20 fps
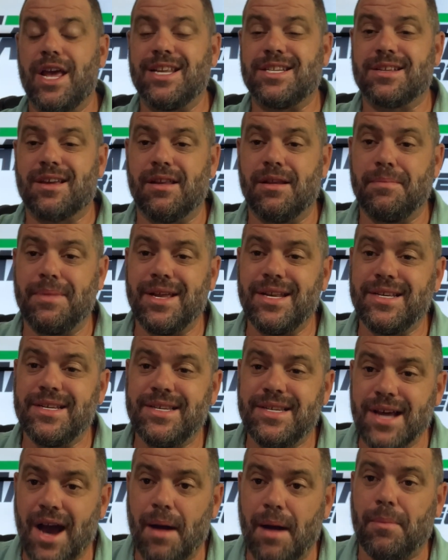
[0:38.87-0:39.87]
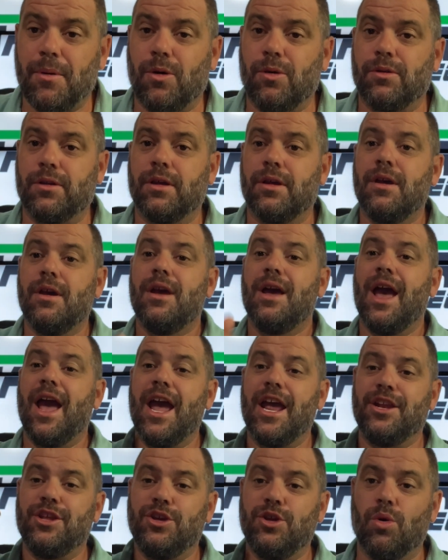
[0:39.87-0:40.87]
It's going to be doubled,
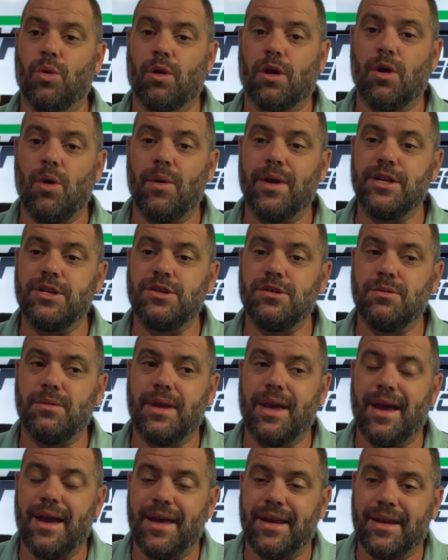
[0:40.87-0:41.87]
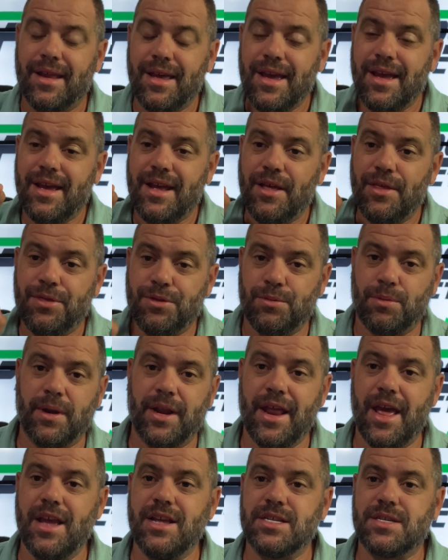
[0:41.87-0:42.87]
and you're going to get 3
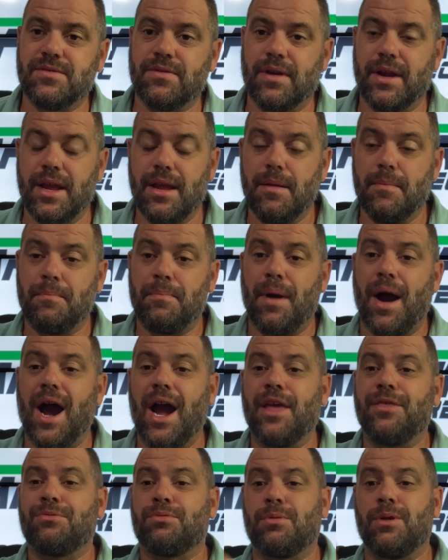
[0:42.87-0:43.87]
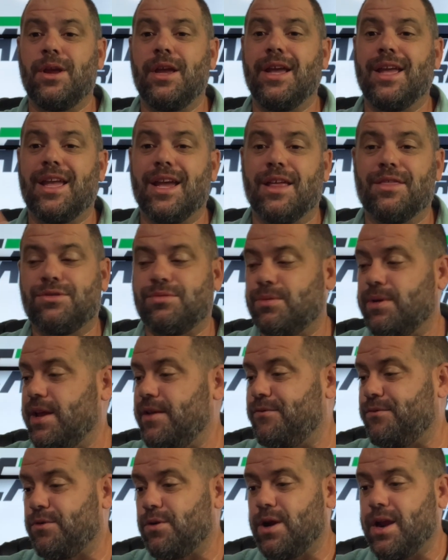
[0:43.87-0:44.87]
days free. Buy three, get three
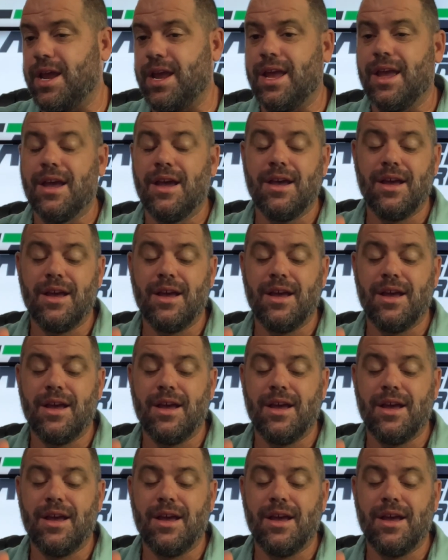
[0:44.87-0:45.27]
free.